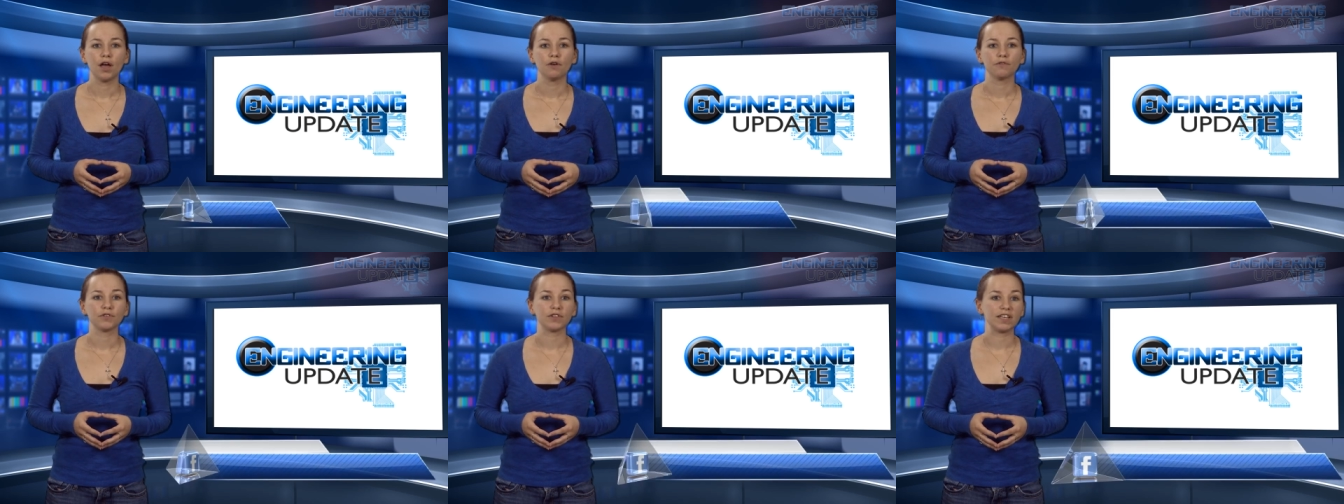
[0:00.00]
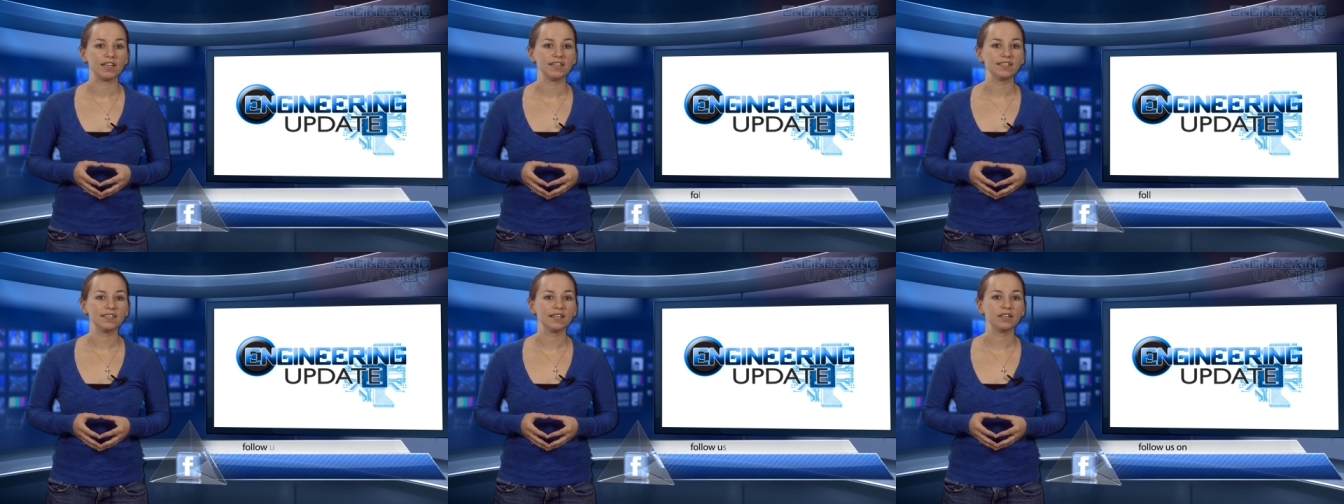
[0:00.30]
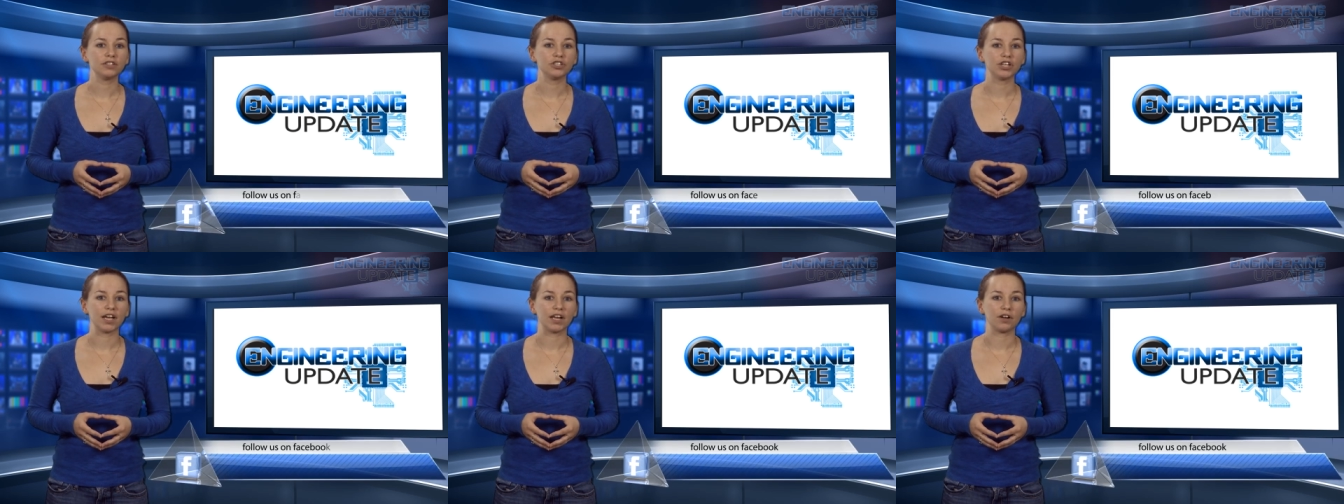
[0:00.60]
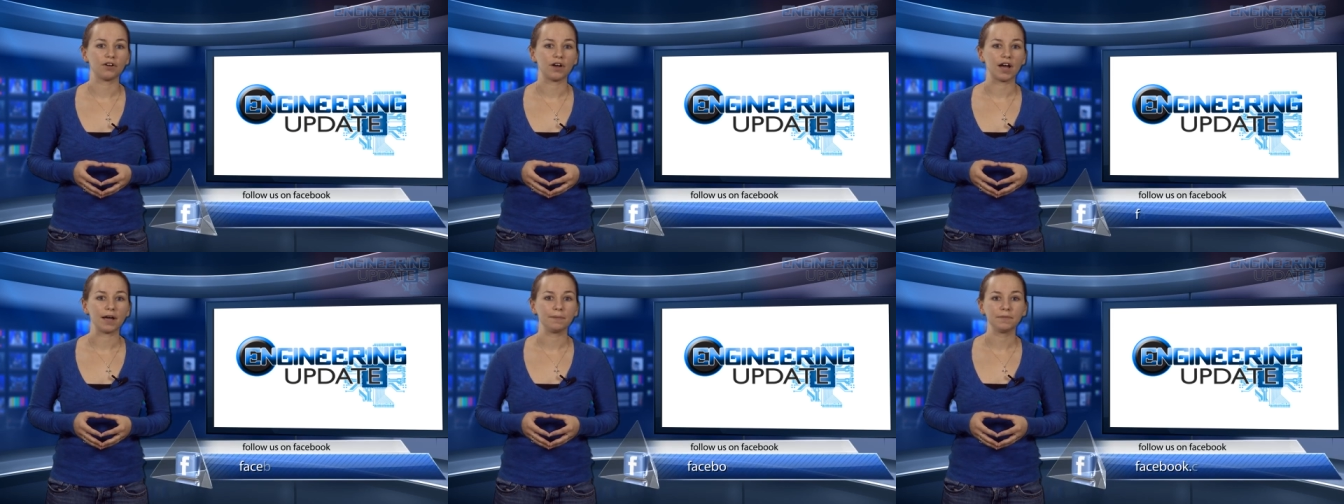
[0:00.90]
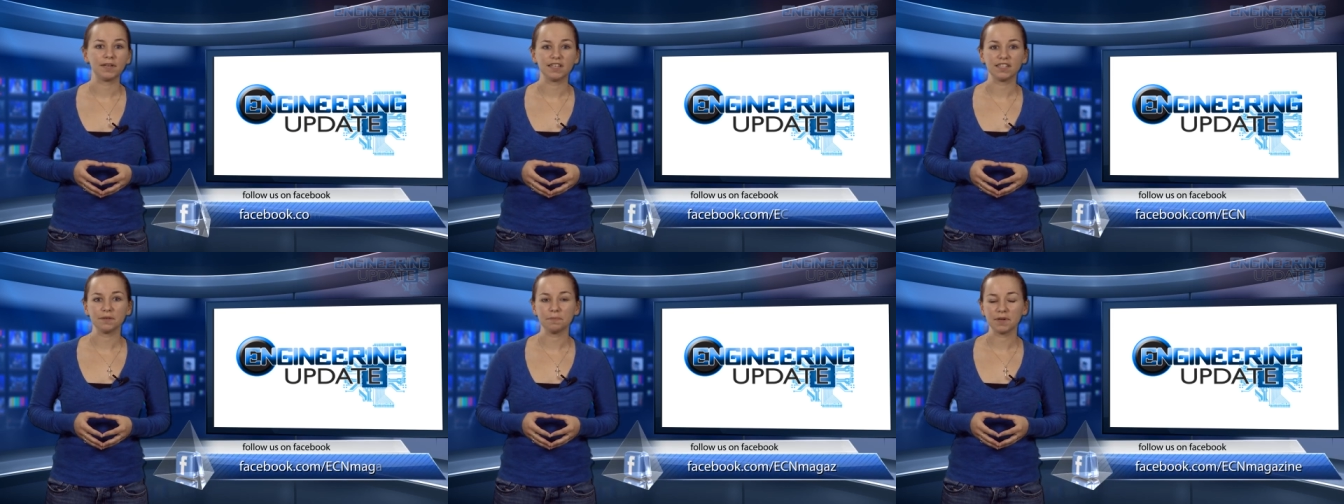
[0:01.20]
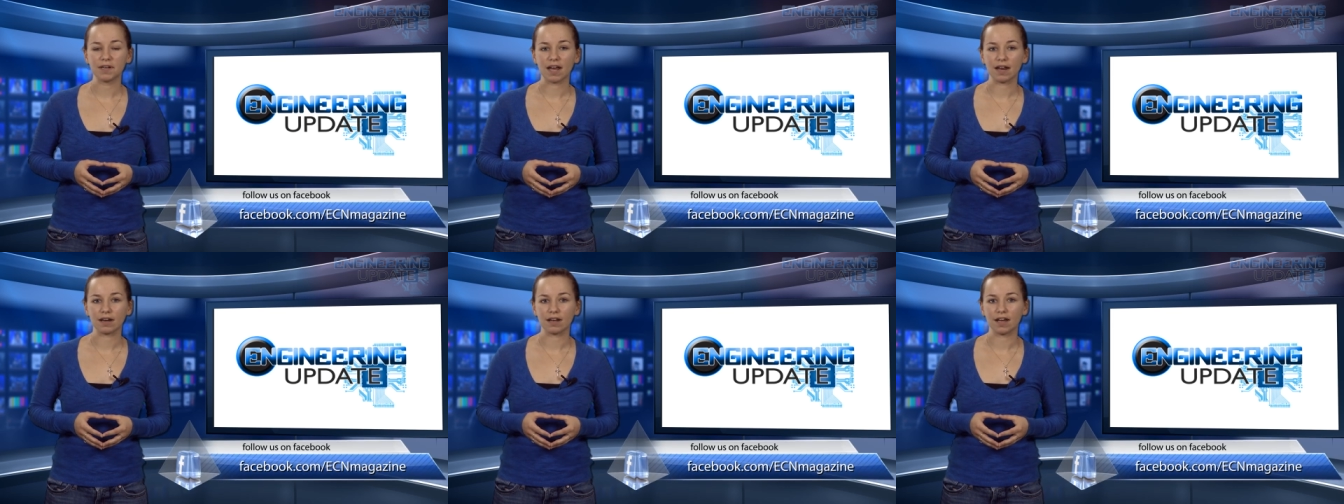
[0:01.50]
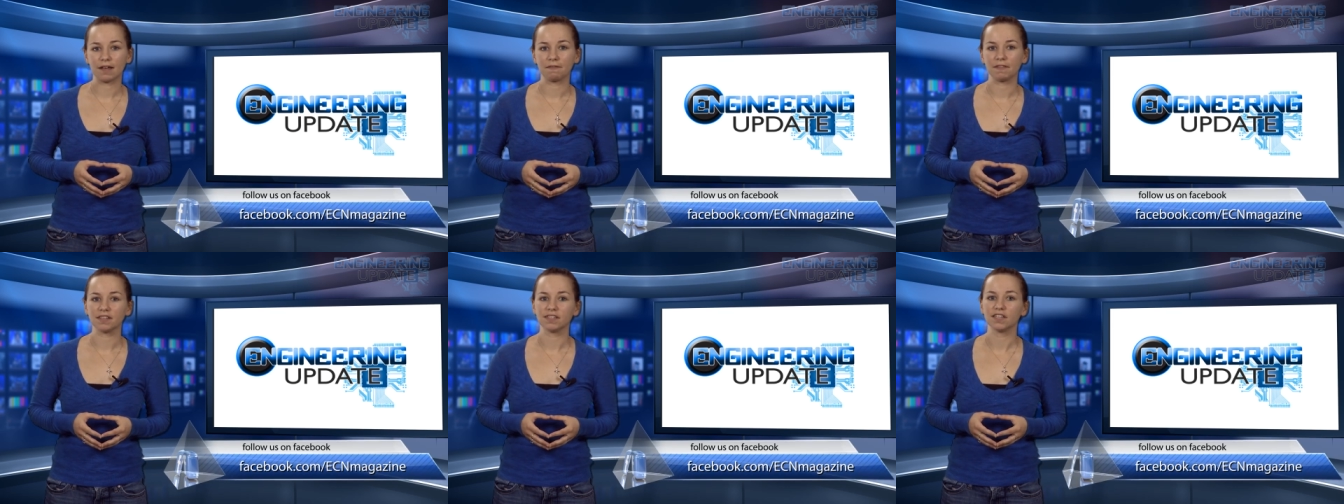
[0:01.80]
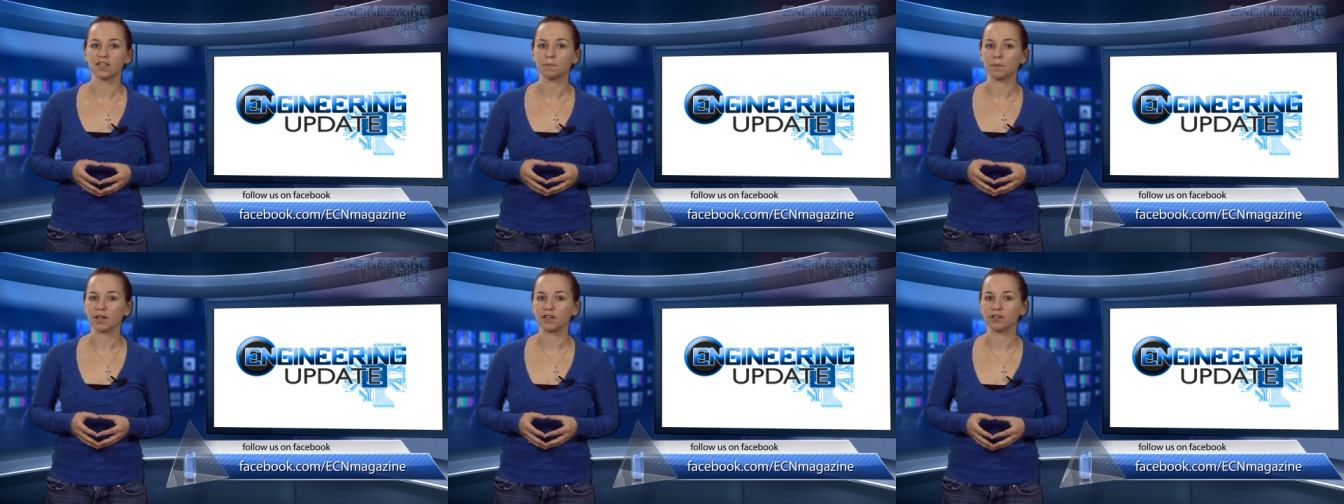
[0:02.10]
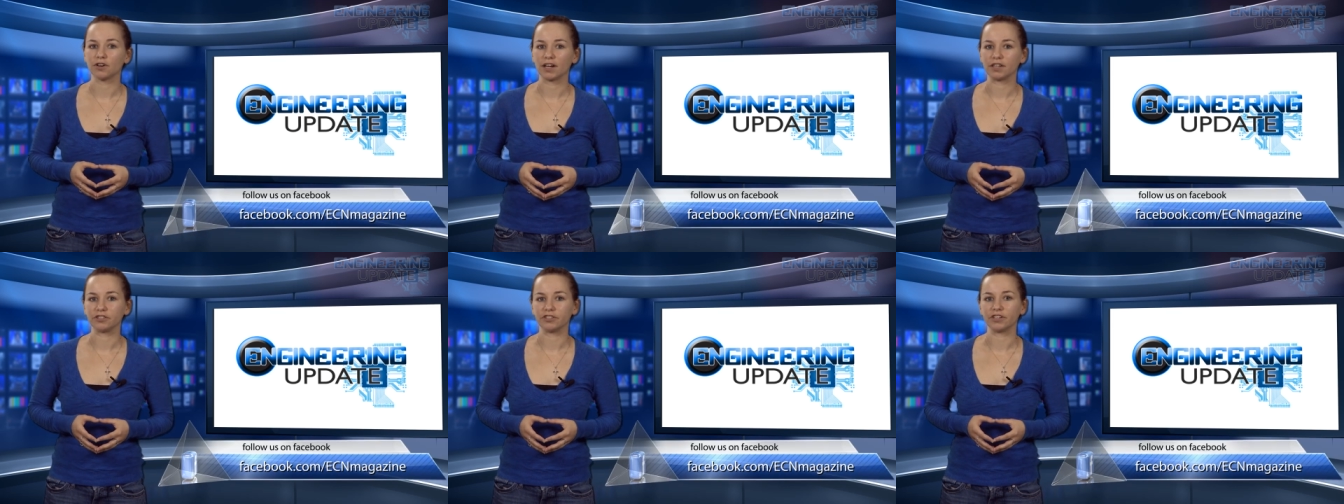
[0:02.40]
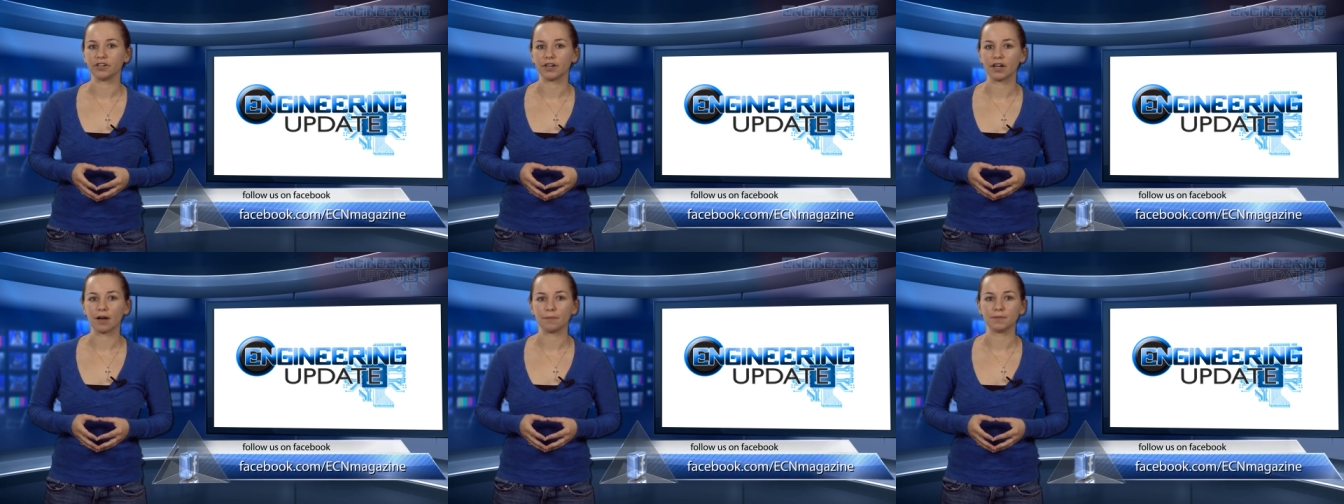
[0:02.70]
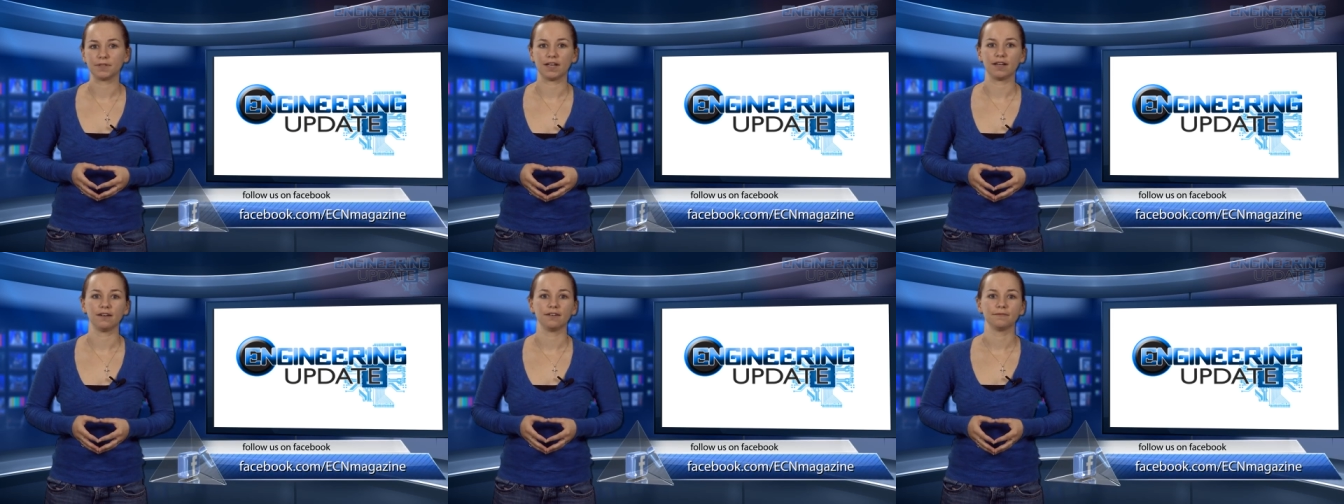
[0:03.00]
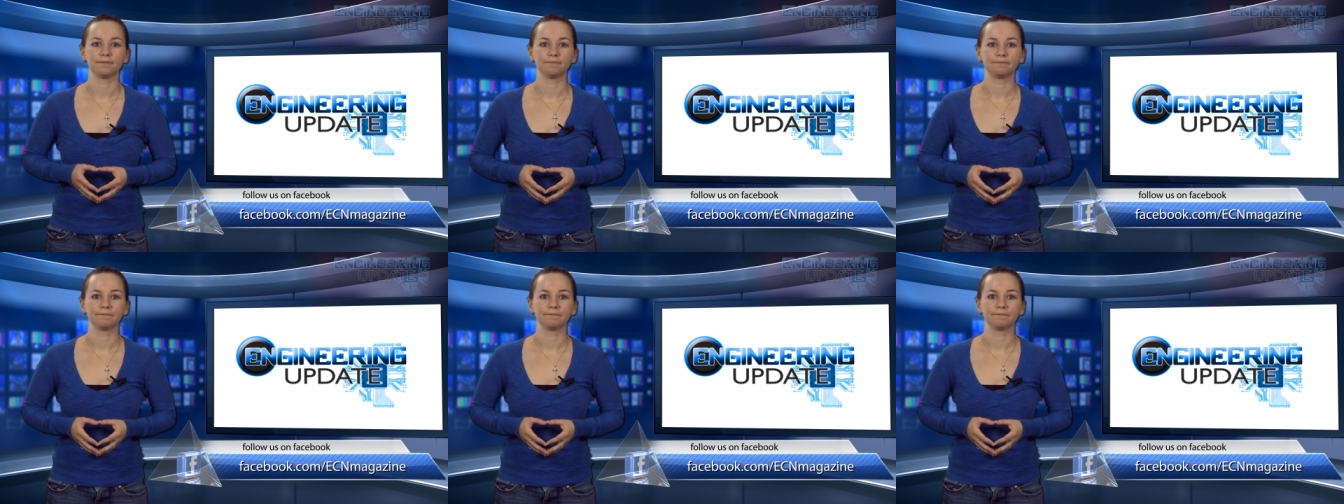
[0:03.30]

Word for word: For the ECN channel, I'm Casey Panetta, and this has been your Engineering Update.